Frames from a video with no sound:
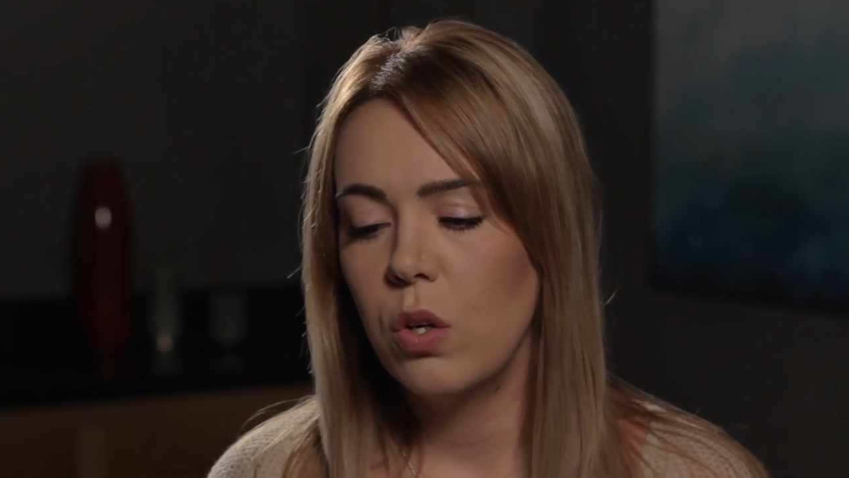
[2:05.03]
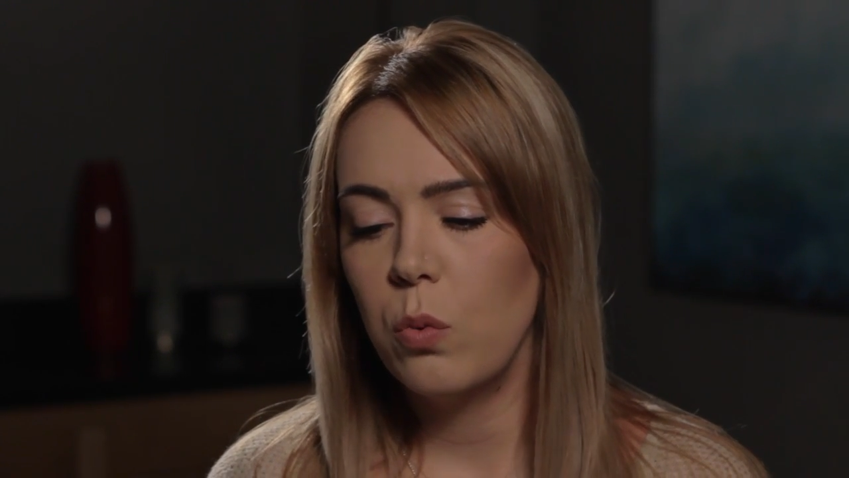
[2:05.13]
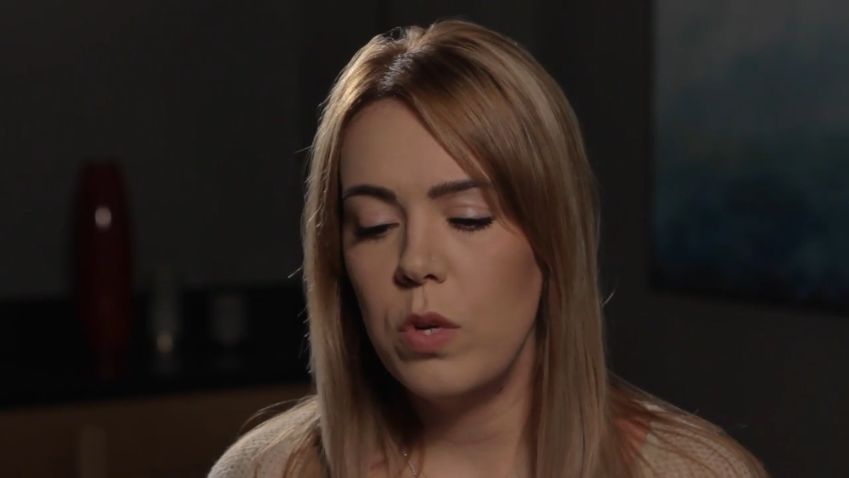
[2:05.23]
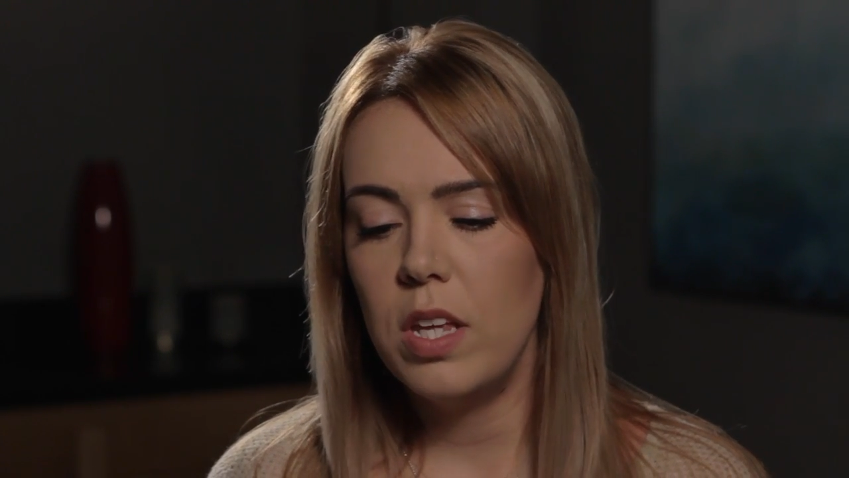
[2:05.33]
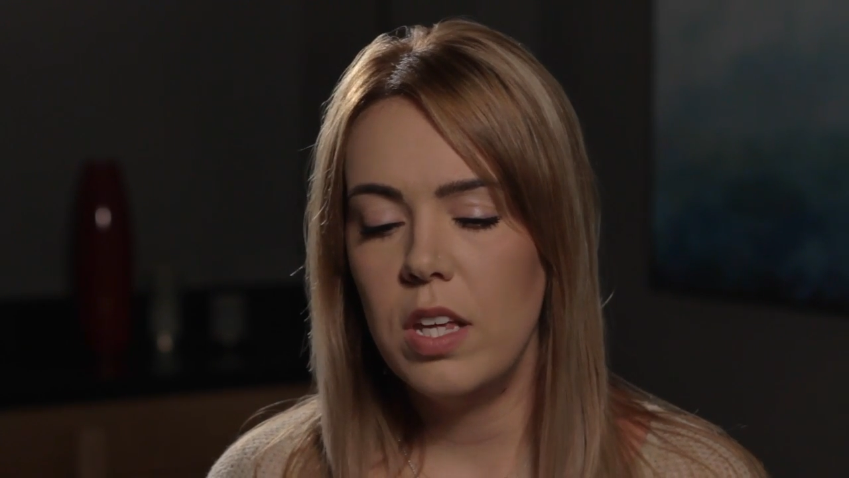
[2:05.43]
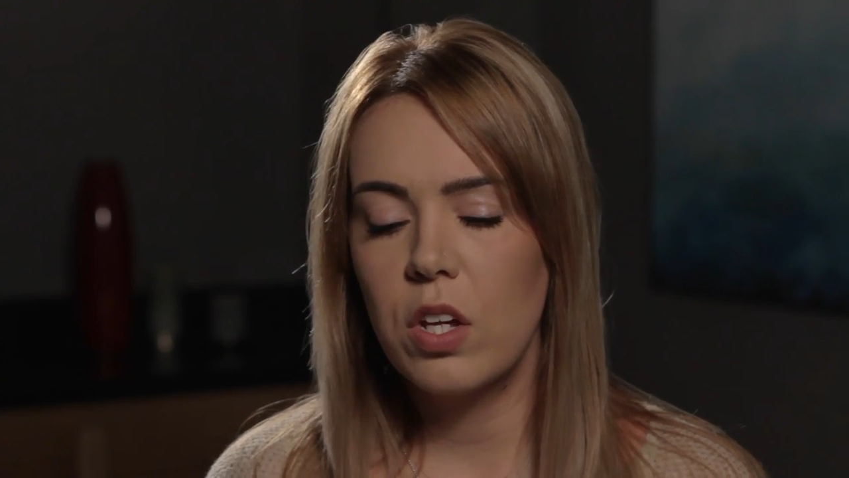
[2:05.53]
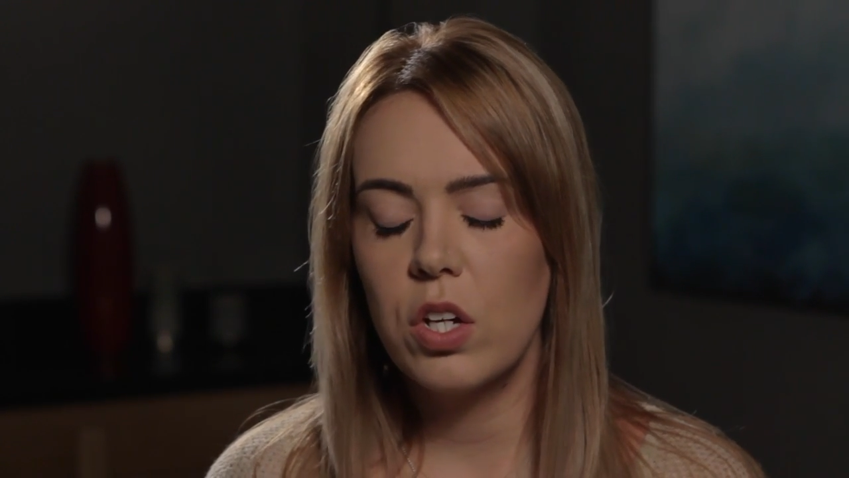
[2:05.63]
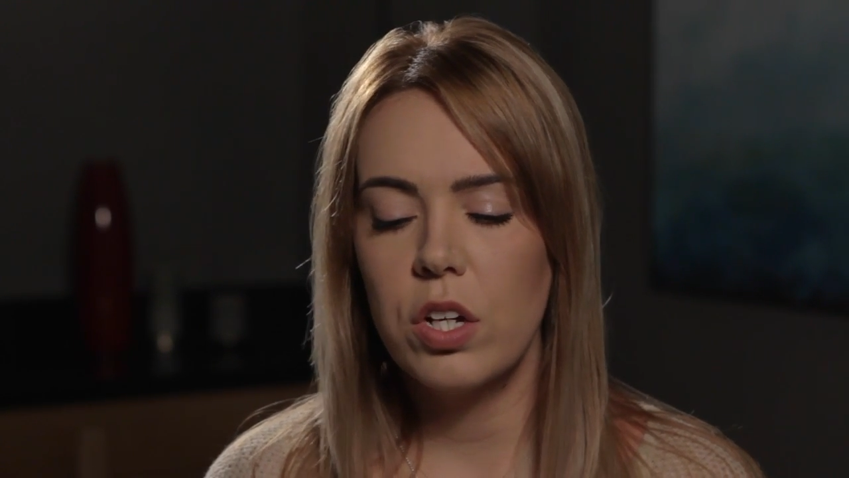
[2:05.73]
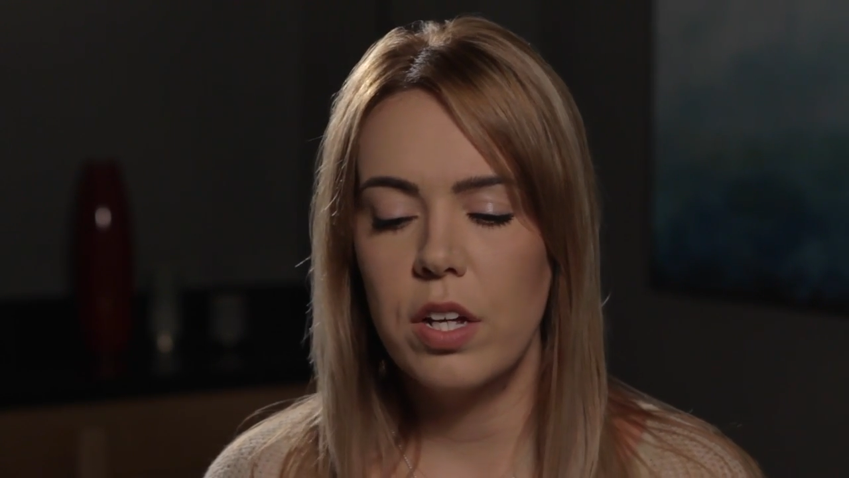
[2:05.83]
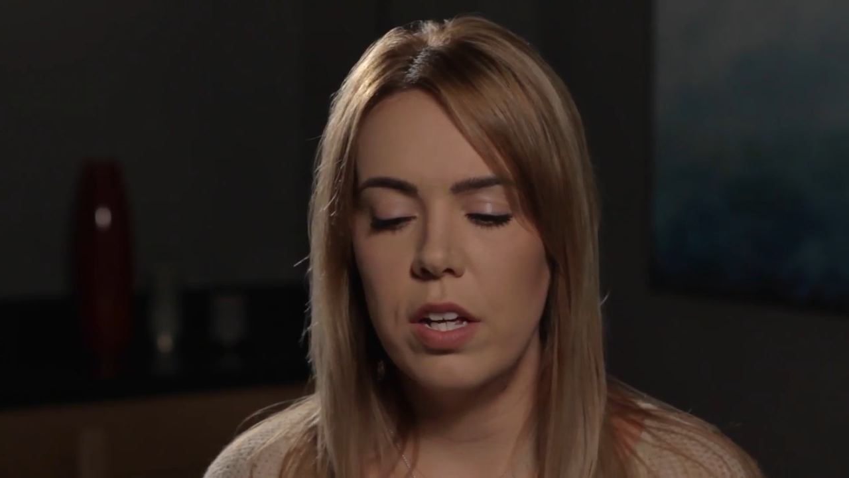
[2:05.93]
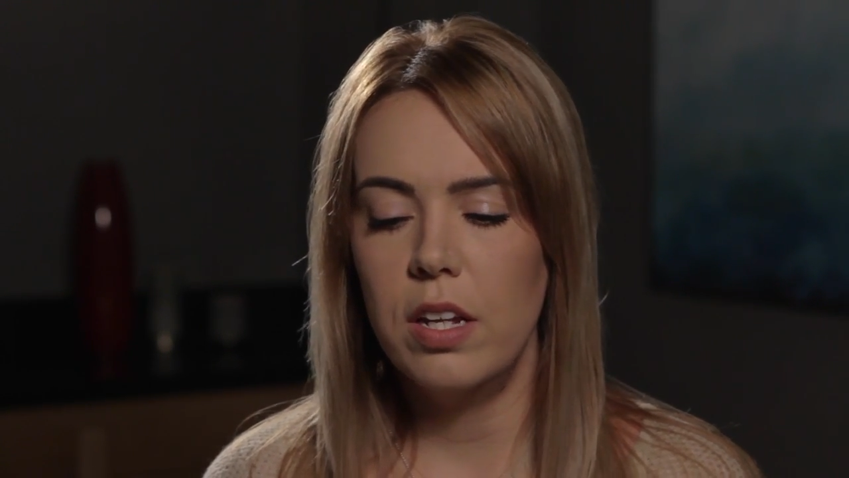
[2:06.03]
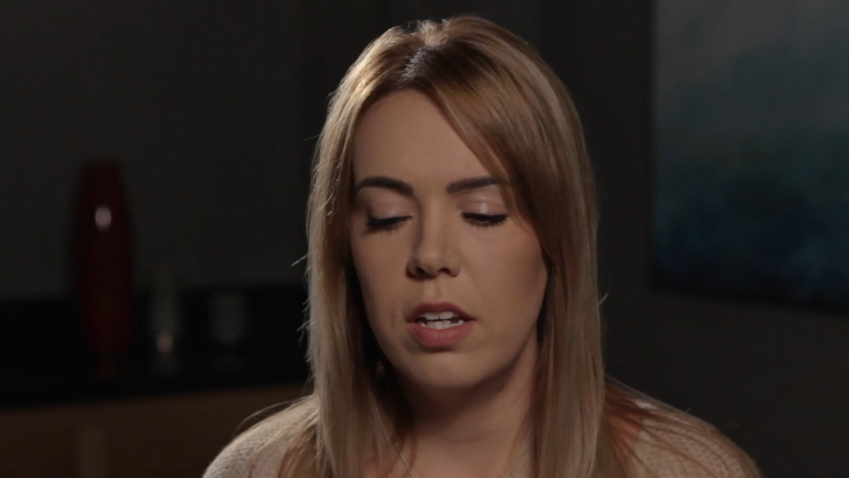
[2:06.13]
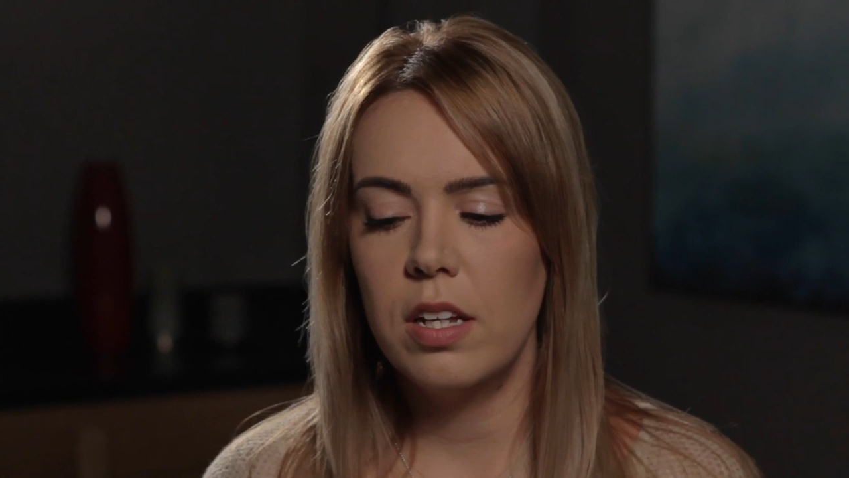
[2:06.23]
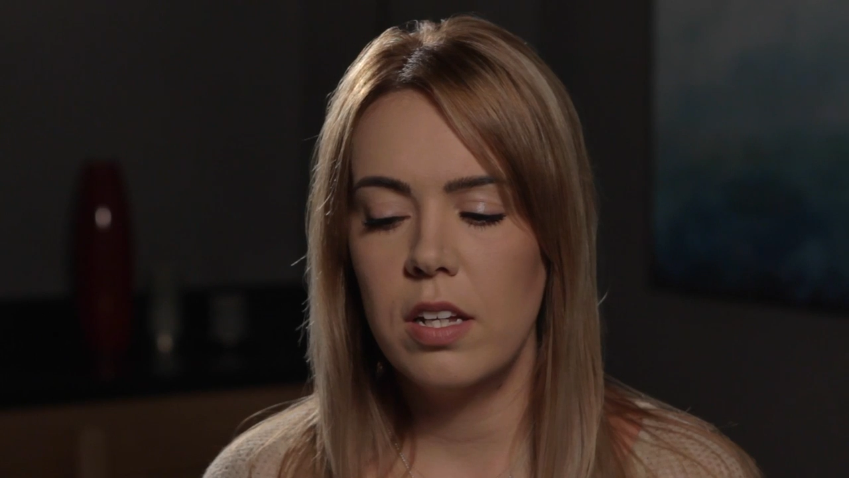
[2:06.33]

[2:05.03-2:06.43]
We could